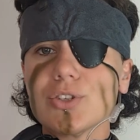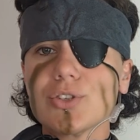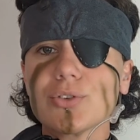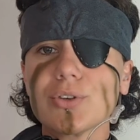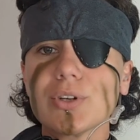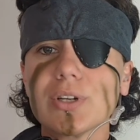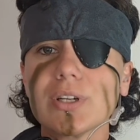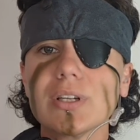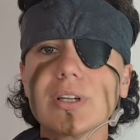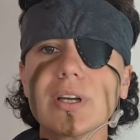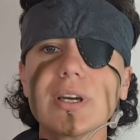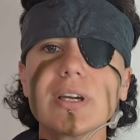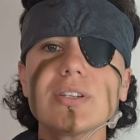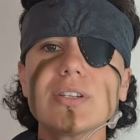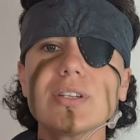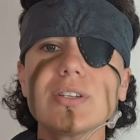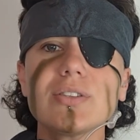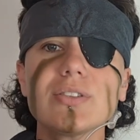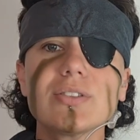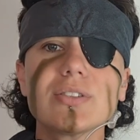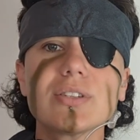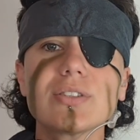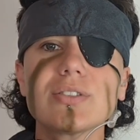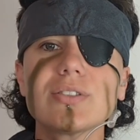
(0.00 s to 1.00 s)

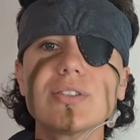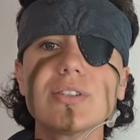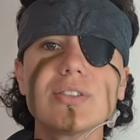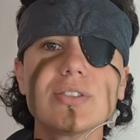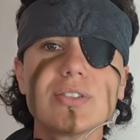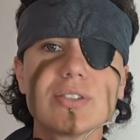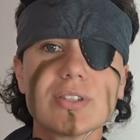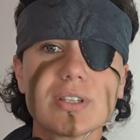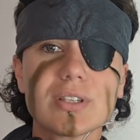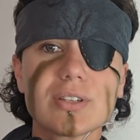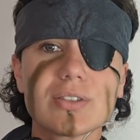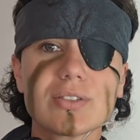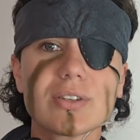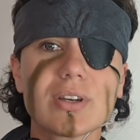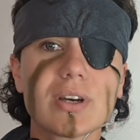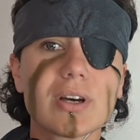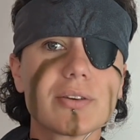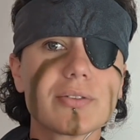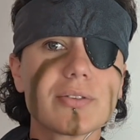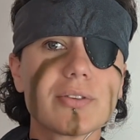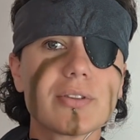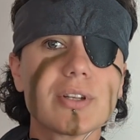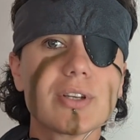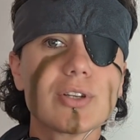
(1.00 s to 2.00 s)
1966 after the
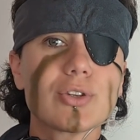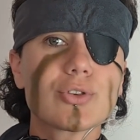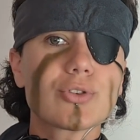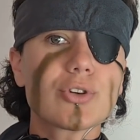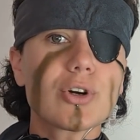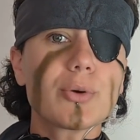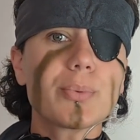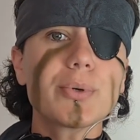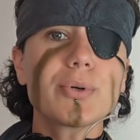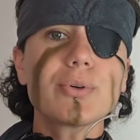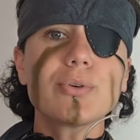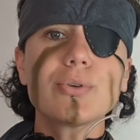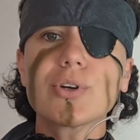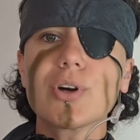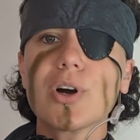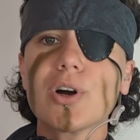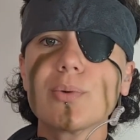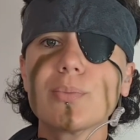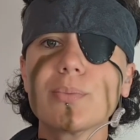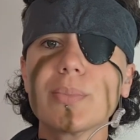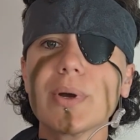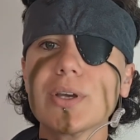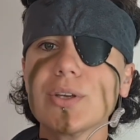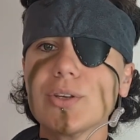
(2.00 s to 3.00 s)
Tropical Combat
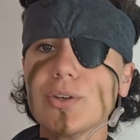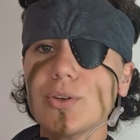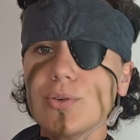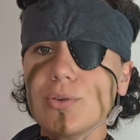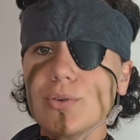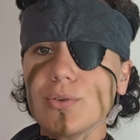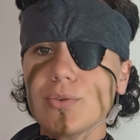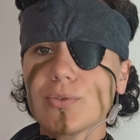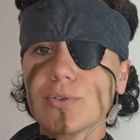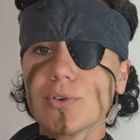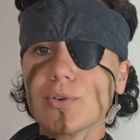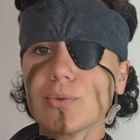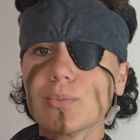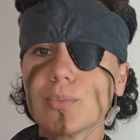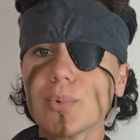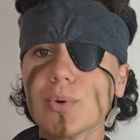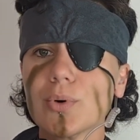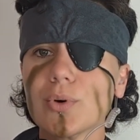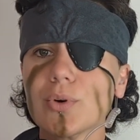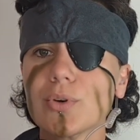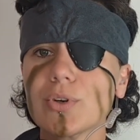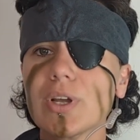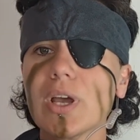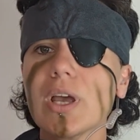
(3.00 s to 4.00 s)
Uniform Board
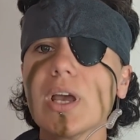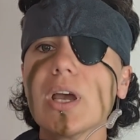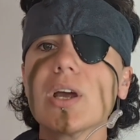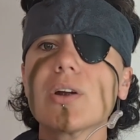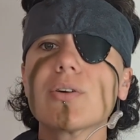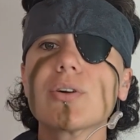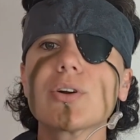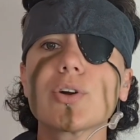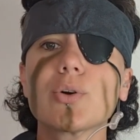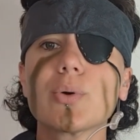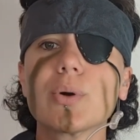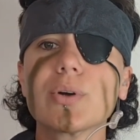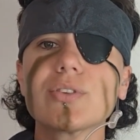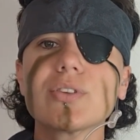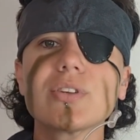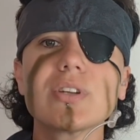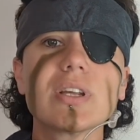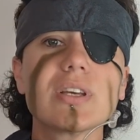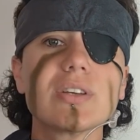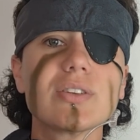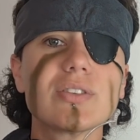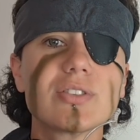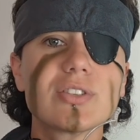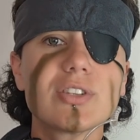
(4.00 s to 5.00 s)
requested a
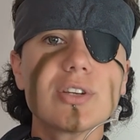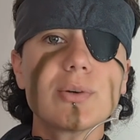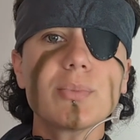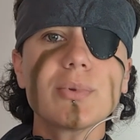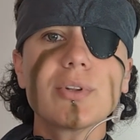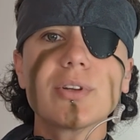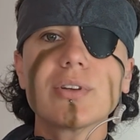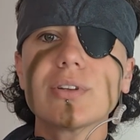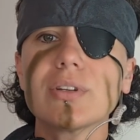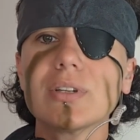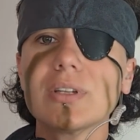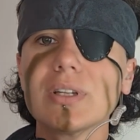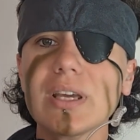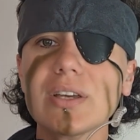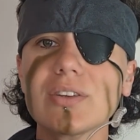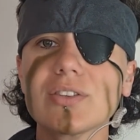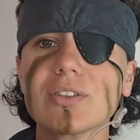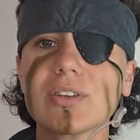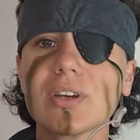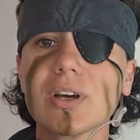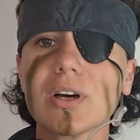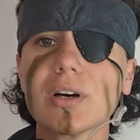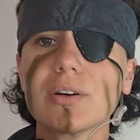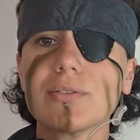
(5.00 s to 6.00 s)
similar neck
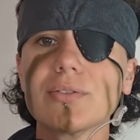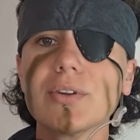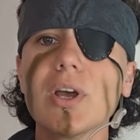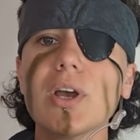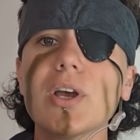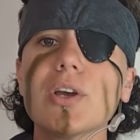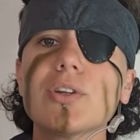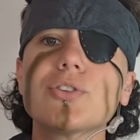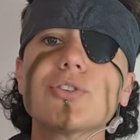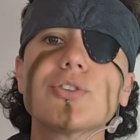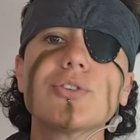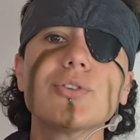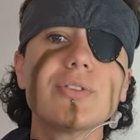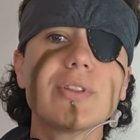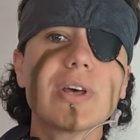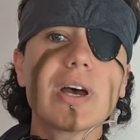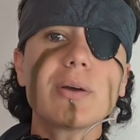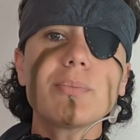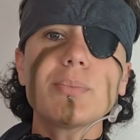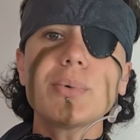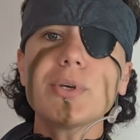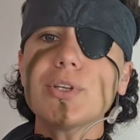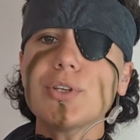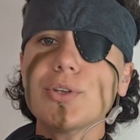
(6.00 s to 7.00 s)
scarf to that being
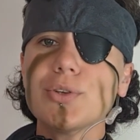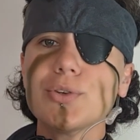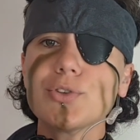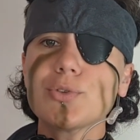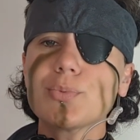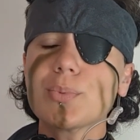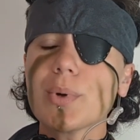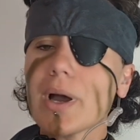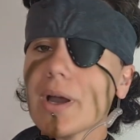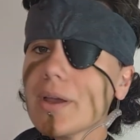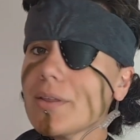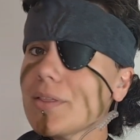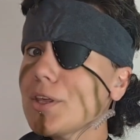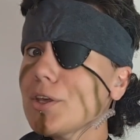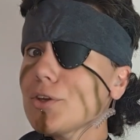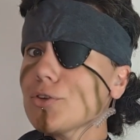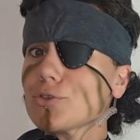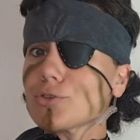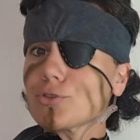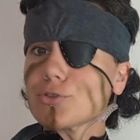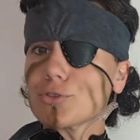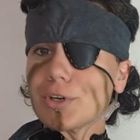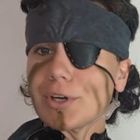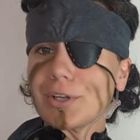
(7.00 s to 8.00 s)
used by the
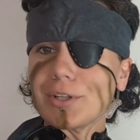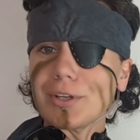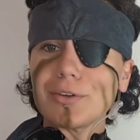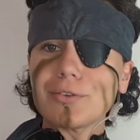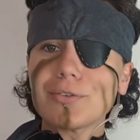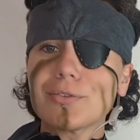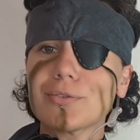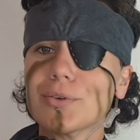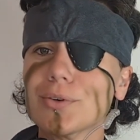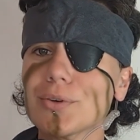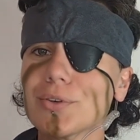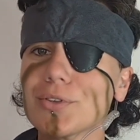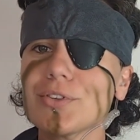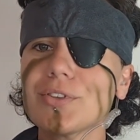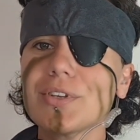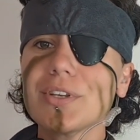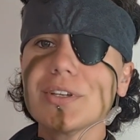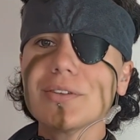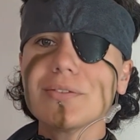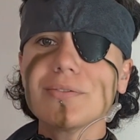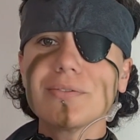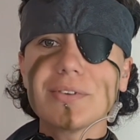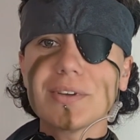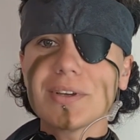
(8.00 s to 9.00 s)
Australian forces in
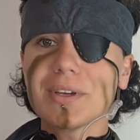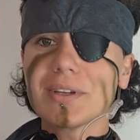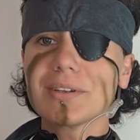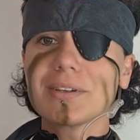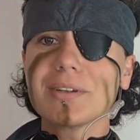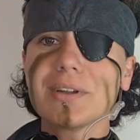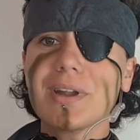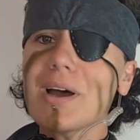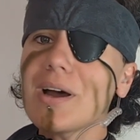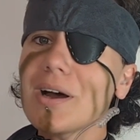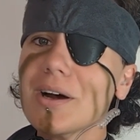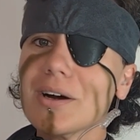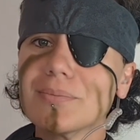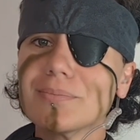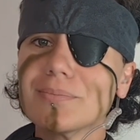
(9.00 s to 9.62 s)
Vietnam.